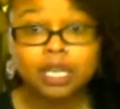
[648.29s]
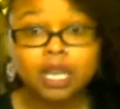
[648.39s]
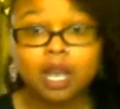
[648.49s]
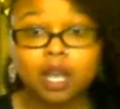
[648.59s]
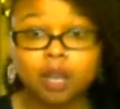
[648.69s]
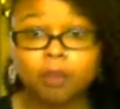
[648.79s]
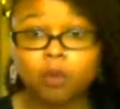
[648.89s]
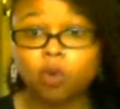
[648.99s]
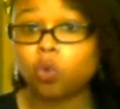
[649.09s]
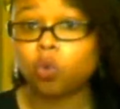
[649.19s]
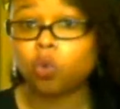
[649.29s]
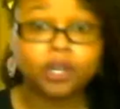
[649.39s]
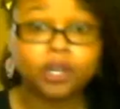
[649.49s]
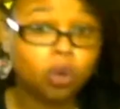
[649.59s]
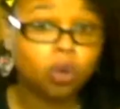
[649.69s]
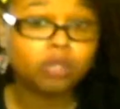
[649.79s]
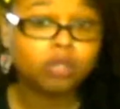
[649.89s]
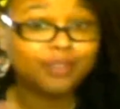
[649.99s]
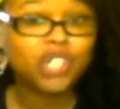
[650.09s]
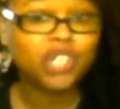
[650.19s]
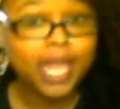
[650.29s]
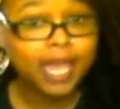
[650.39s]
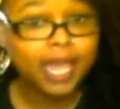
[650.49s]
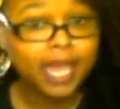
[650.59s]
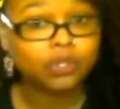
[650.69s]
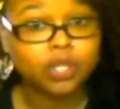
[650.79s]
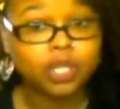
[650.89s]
or why your goals have changed.